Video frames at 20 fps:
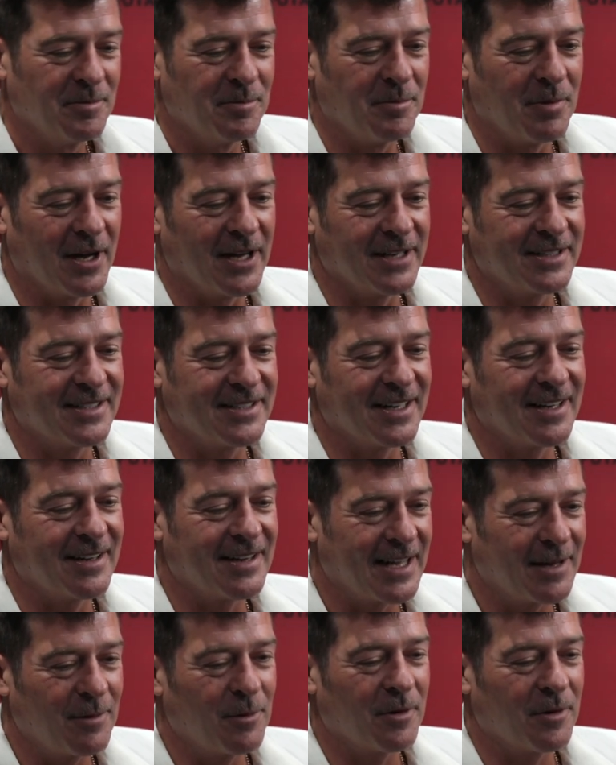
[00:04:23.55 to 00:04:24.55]
But uh,
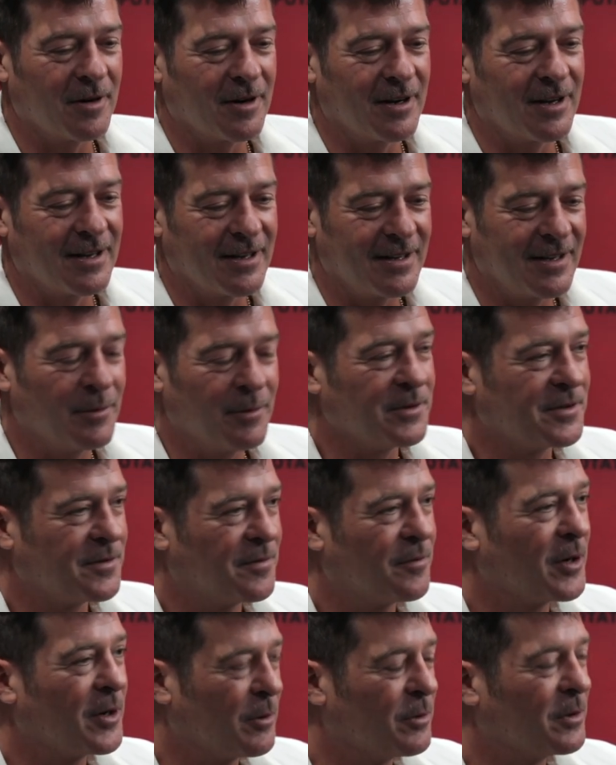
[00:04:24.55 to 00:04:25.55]
they were. Uh, it was
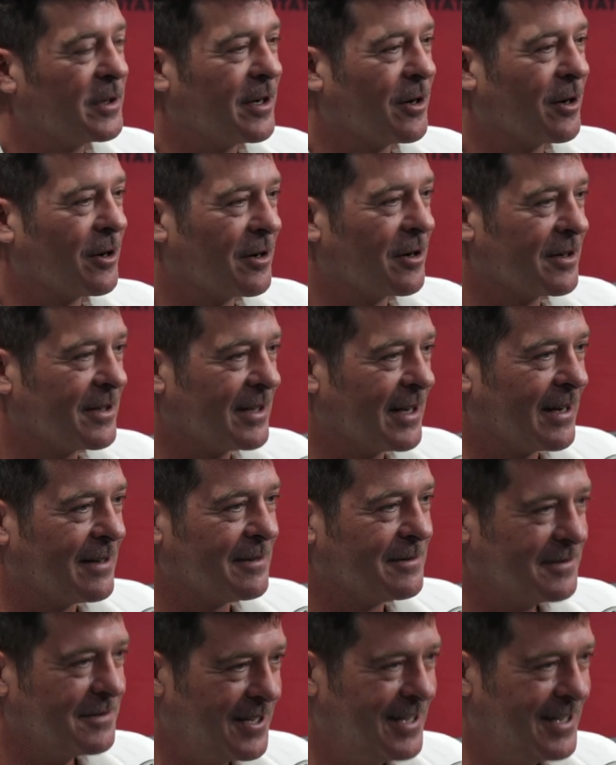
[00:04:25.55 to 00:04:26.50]
frequently heard. Yeah.